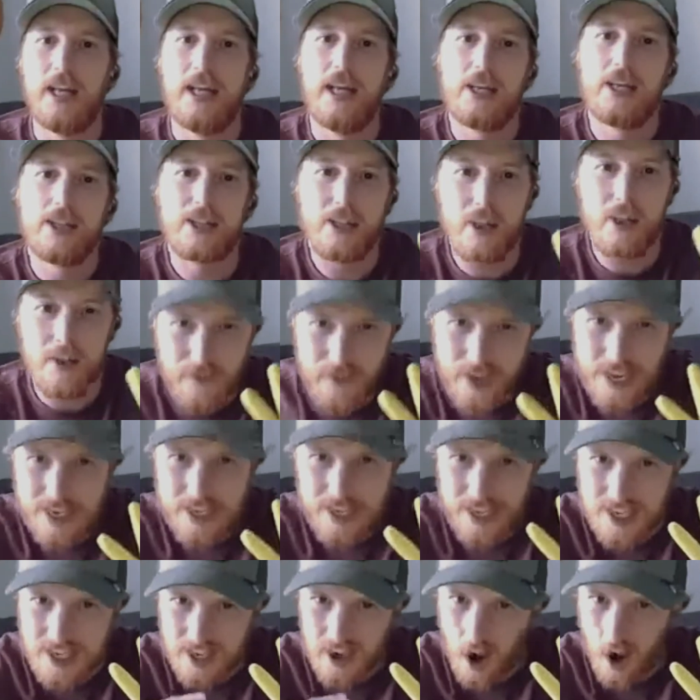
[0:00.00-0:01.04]
So this
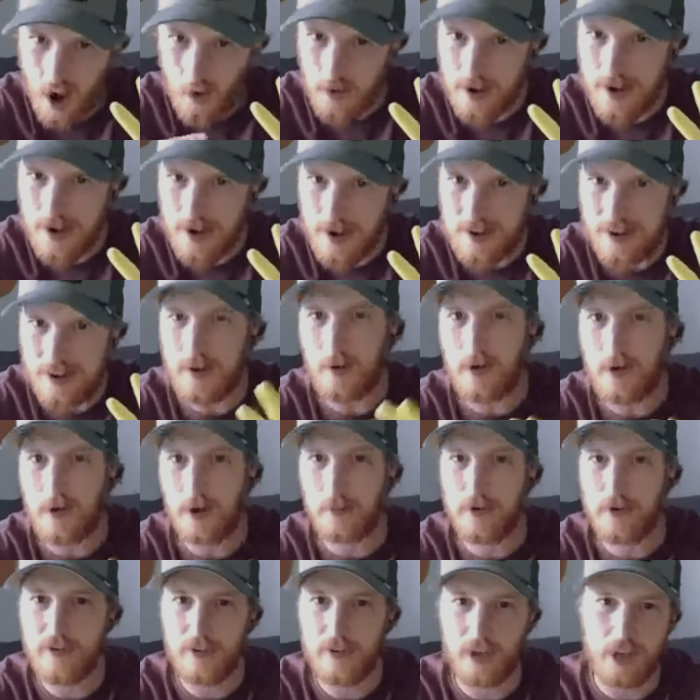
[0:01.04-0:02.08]
is not really a
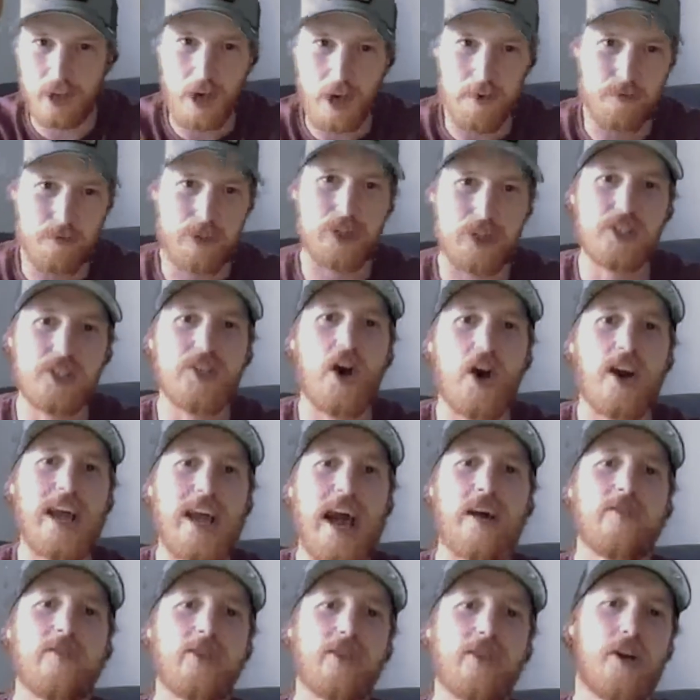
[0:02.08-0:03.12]
waterproof glove. Does not
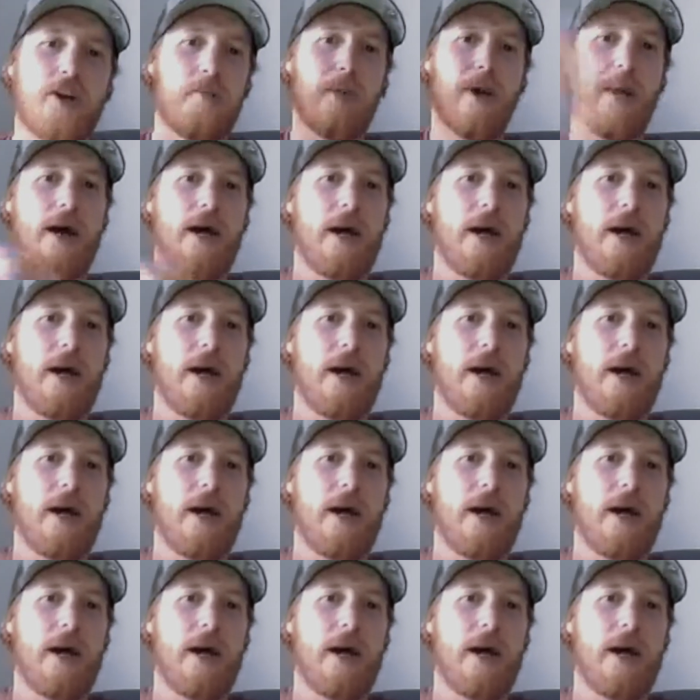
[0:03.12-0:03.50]
count. Goodbye.